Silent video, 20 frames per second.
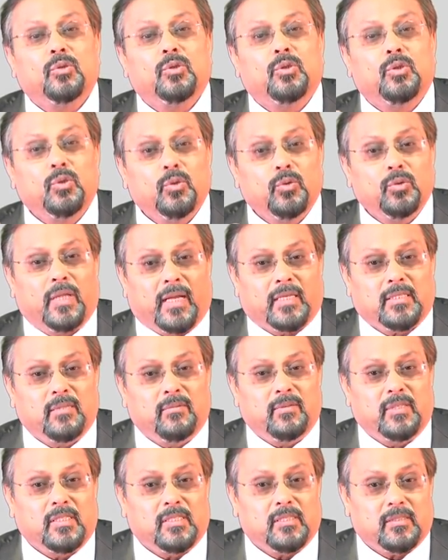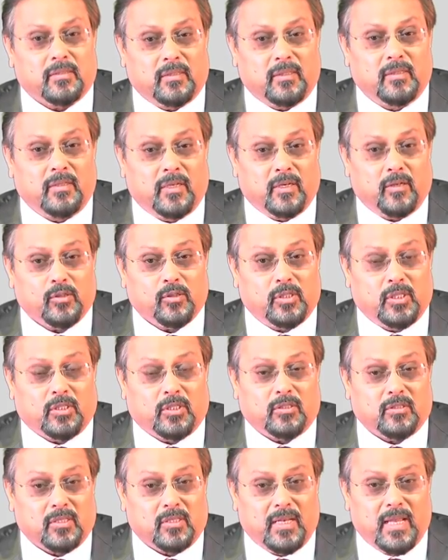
do the activities in negotiations